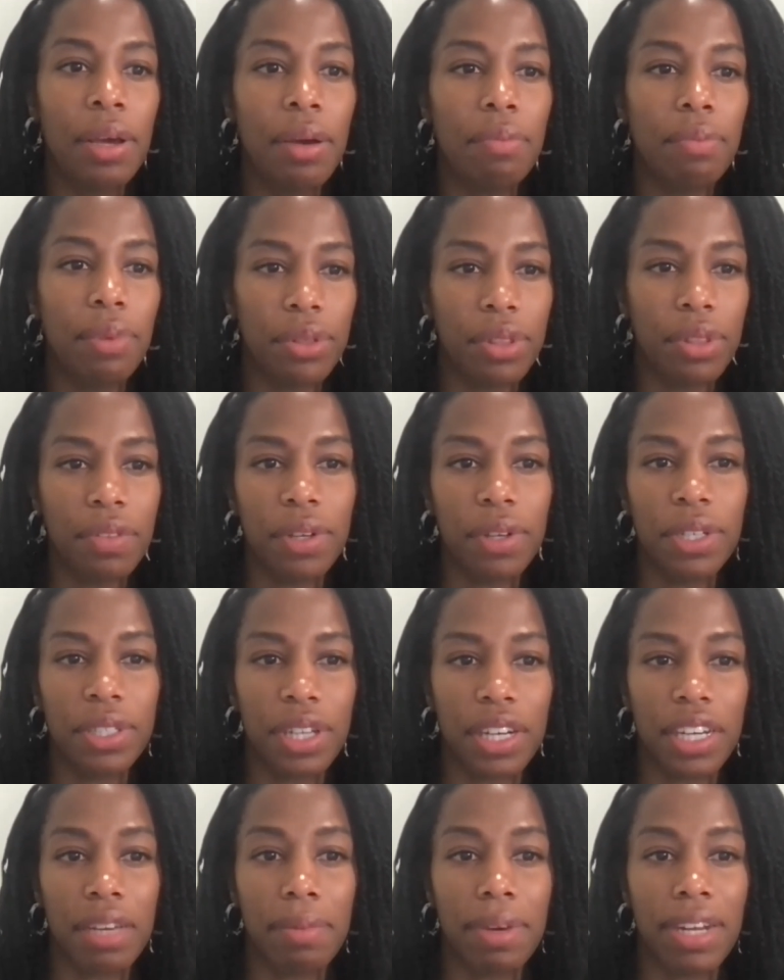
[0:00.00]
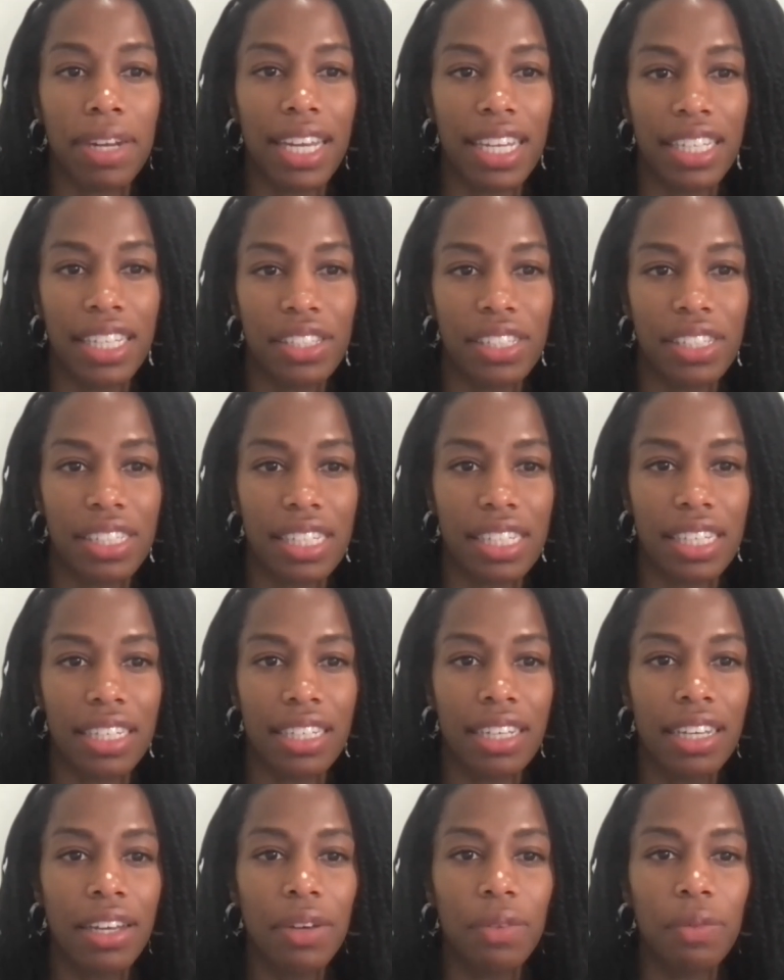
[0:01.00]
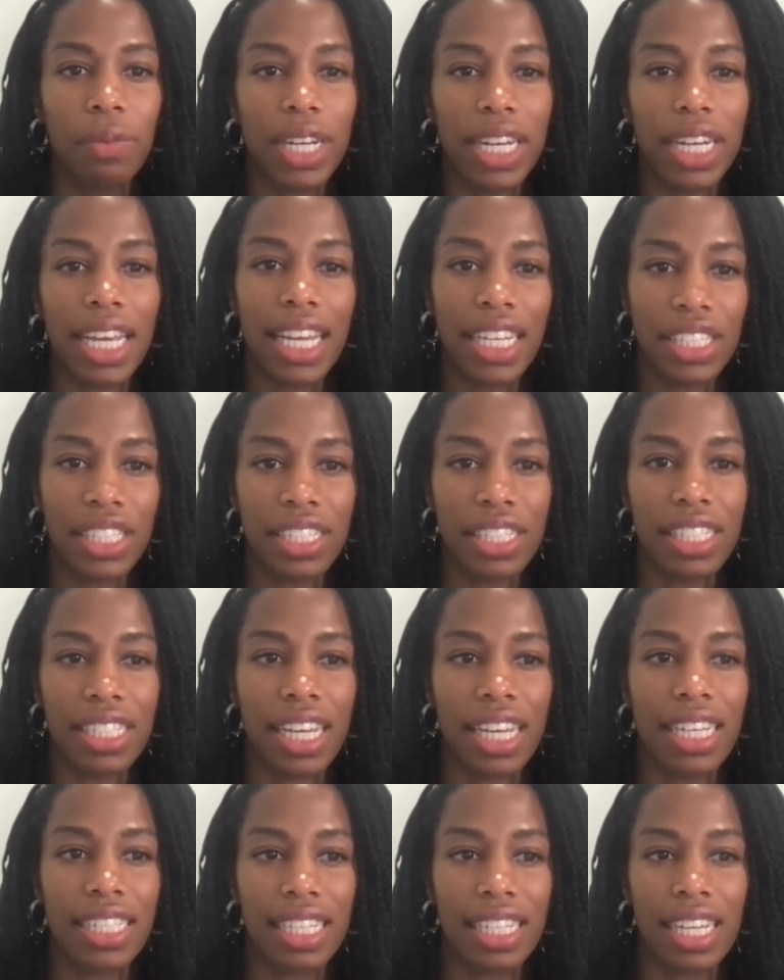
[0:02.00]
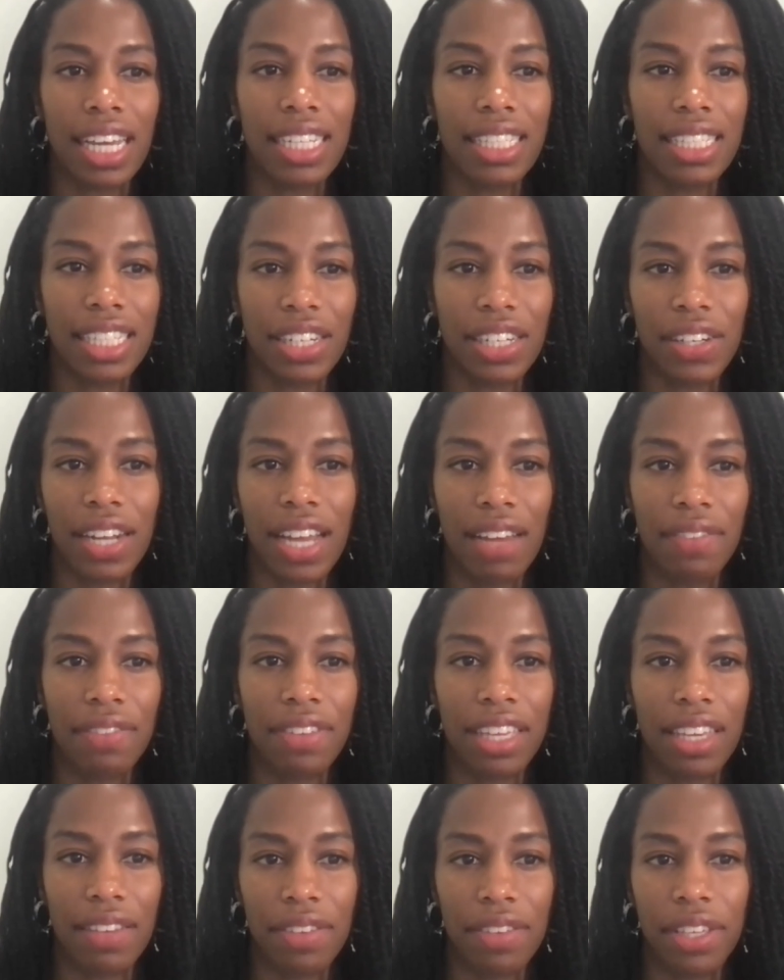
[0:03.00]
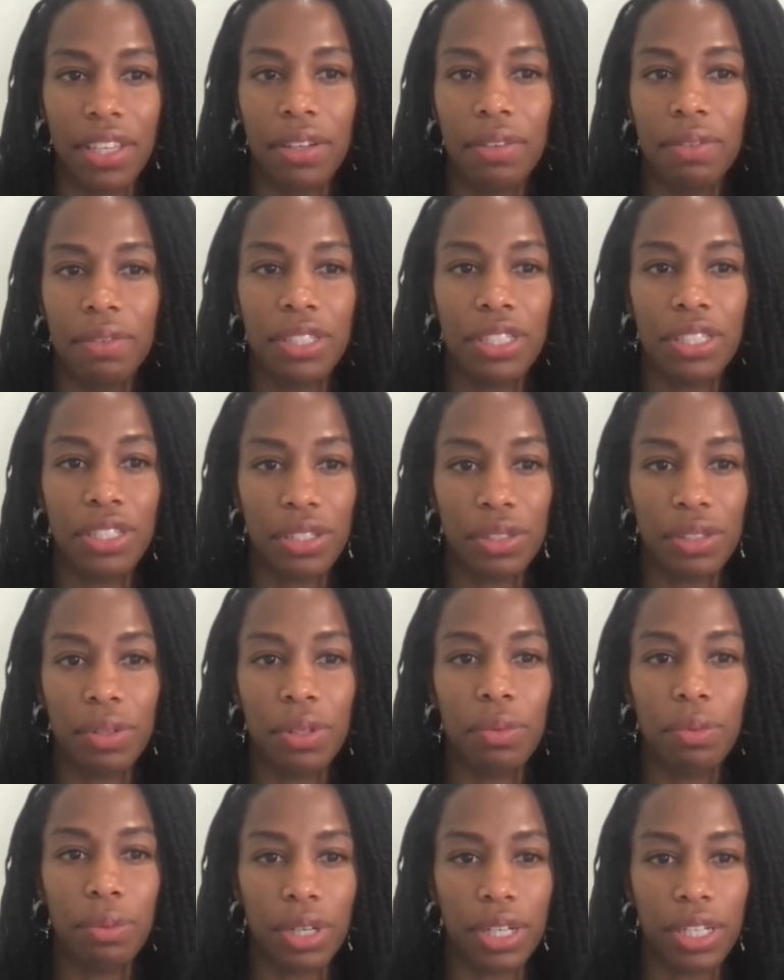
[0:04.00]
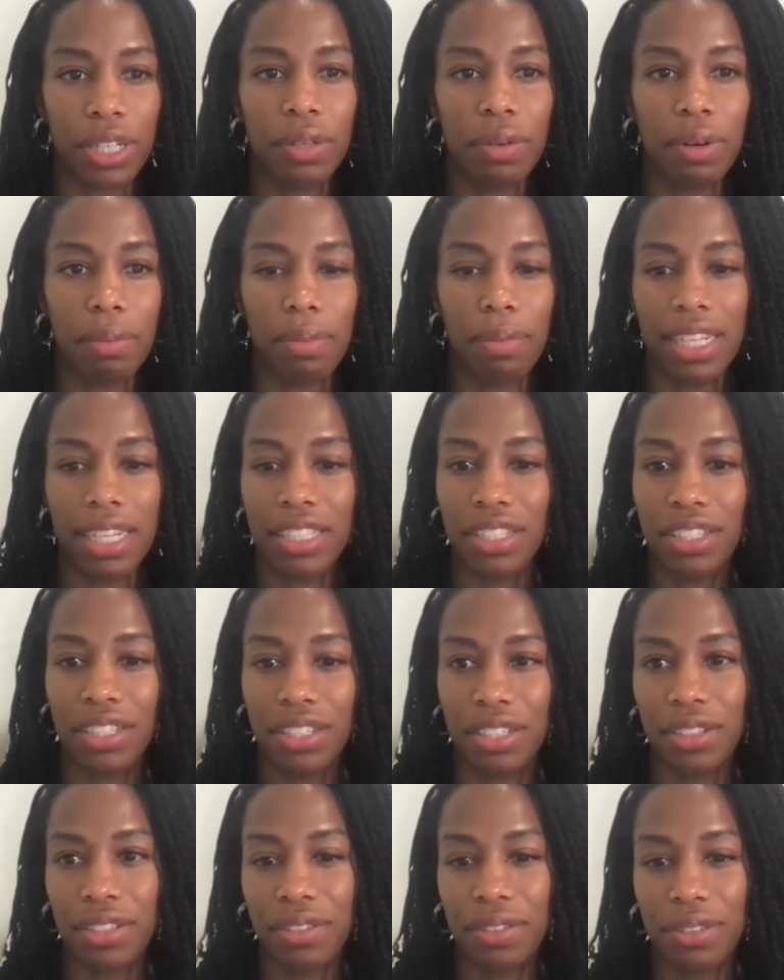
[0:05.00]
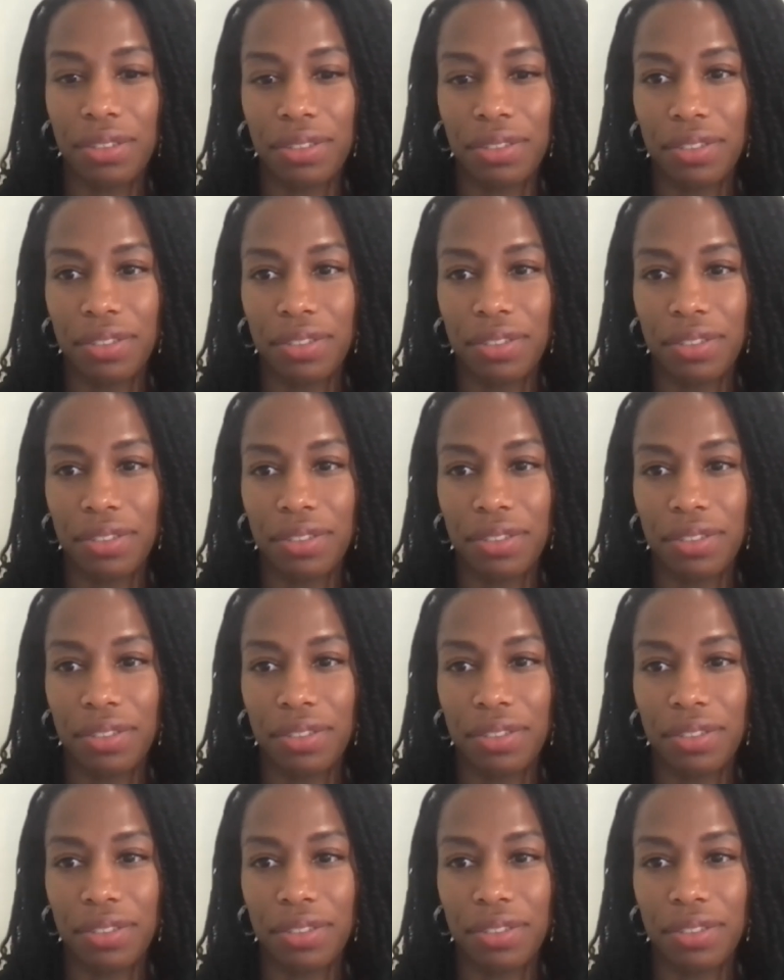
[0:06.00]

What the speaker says: Both of you are talking about agency. What agency has the last year and a half given you to do the work you are meant to do?